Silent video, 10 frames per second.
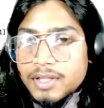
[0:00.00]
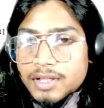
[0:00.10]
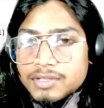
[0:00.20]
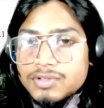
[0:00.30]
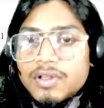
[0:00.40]

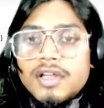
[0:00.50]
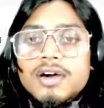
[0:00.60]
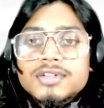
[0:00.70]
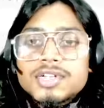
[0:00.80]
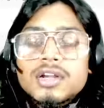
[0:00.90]
so
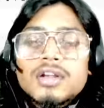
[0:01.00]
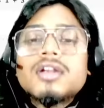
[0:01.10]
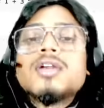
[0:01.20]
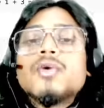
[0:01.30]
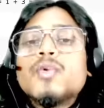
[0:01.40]

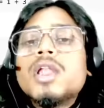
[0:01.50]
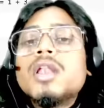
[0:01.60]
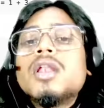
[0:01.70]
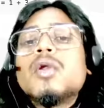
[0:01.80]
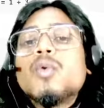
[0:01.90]
recursion
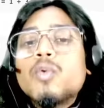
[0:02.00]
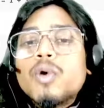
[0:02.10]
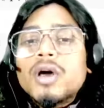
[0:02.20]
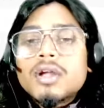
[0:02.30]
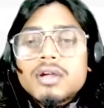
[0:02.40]
will
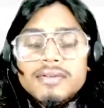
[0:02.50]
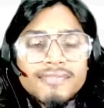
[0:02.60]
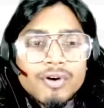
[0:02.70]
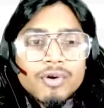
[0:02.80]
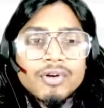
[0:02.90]
work
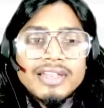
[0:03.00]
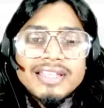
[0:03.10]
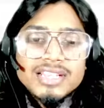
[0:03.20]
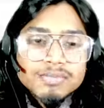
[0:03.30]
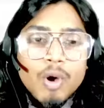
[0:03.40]
for
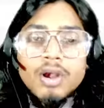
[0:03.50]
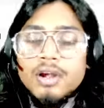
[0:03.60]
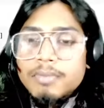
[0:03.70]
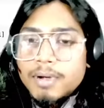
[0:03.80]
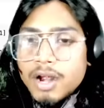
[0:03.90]
only smaller
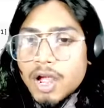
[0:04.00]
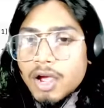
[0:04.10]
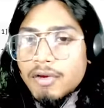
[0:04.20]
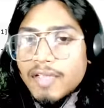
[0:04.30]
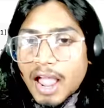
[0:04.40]
number.
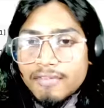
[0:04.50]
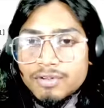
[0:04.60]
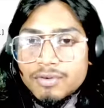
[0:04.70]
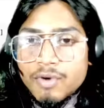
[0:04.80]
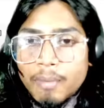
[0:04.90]
We have
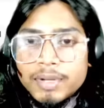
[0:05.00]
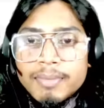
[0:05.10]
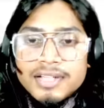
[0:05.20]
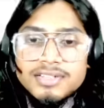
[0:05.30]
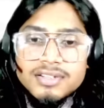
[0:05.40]
to
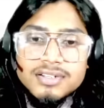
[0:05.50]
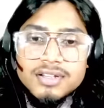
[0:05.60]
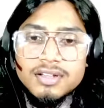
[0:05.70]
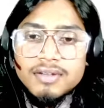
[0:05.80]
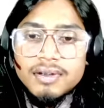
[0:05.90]
optimize it,
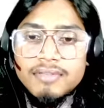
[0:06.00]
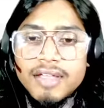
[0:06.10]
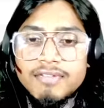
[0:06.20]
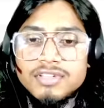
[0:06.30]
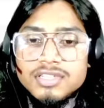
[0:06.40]
and we
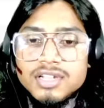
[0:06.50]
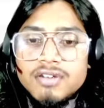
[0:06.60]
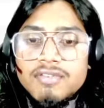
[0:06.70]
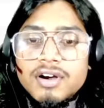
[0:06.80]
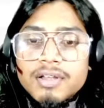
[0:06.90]
have to just
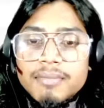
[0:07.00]
convert,